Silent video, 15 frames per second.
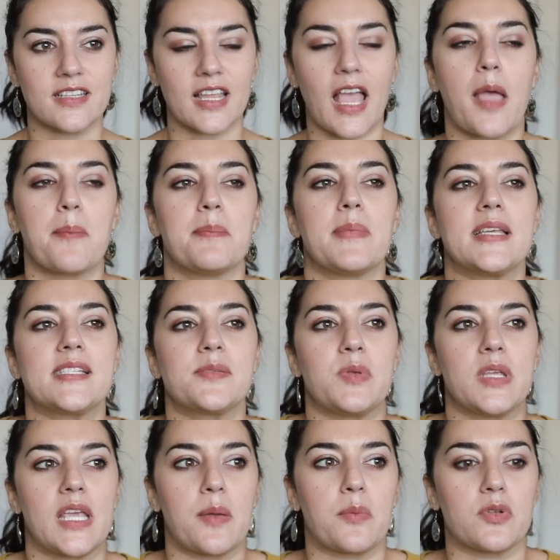like, I miss
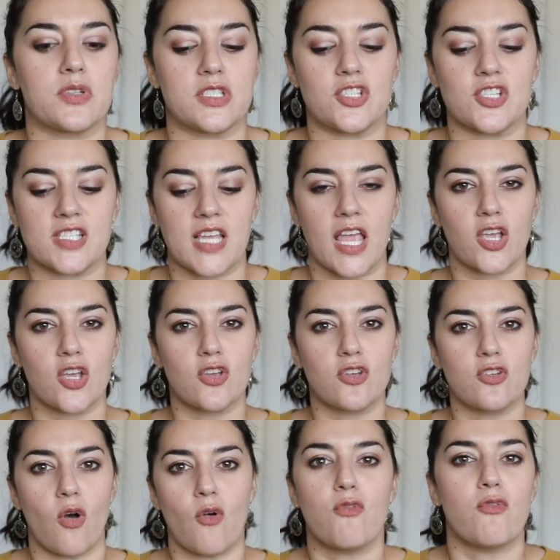being able to just like
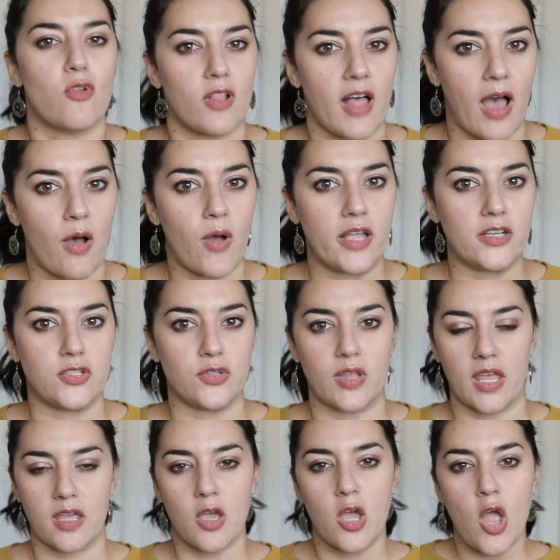go full out and do
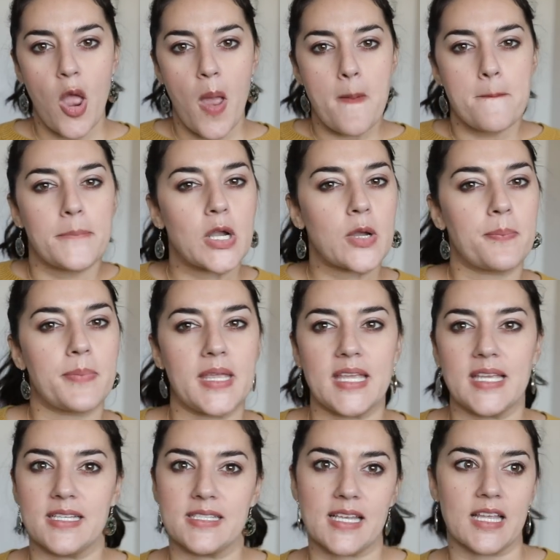like
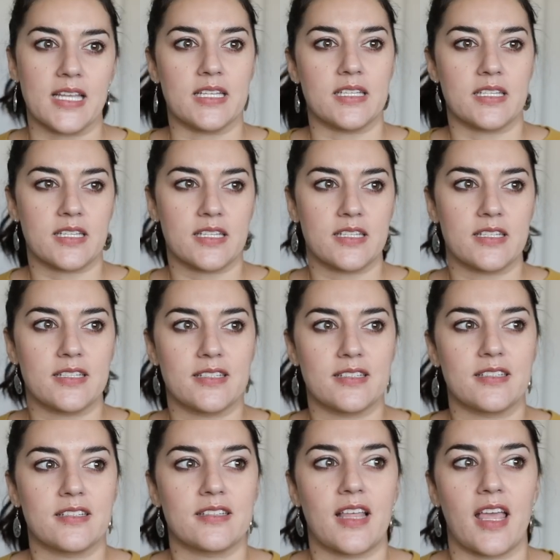burpees and
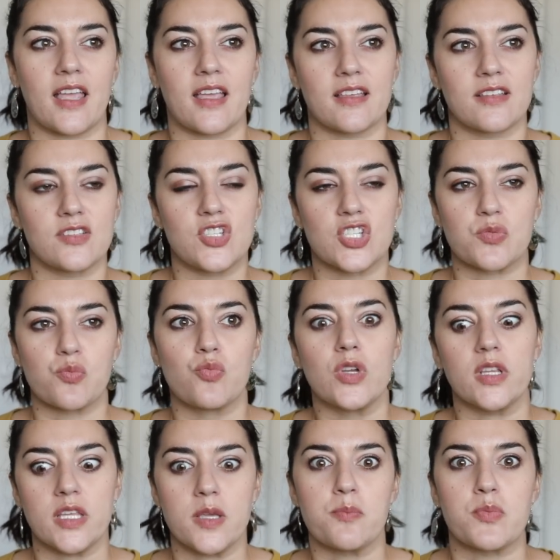like just
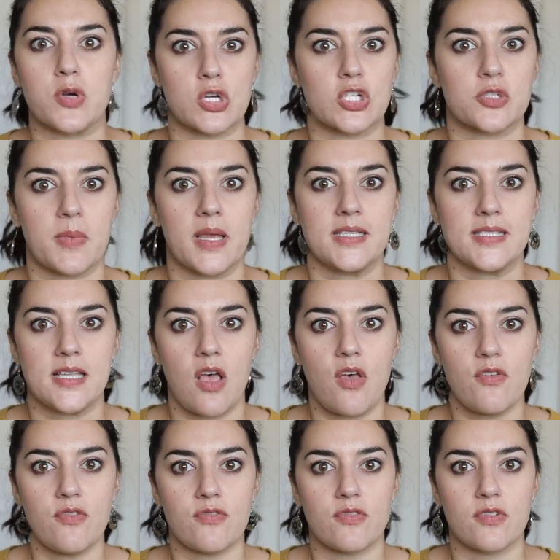really push
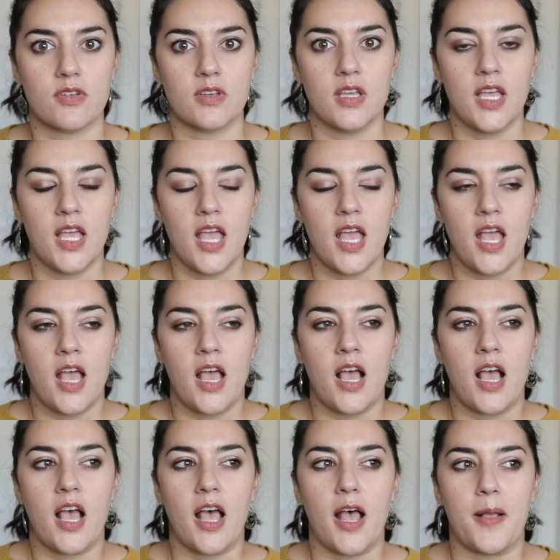myself.
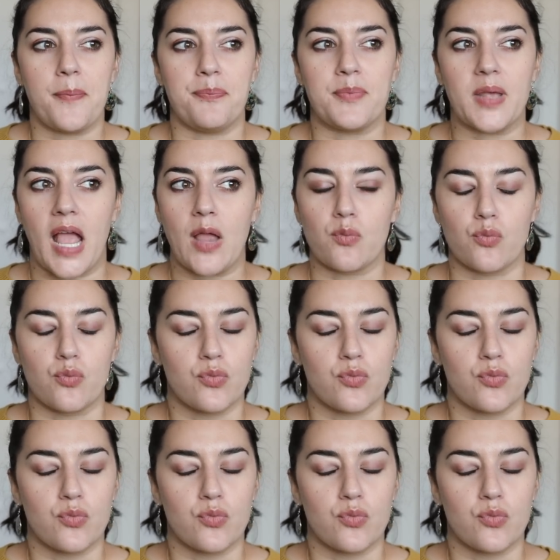Um, but I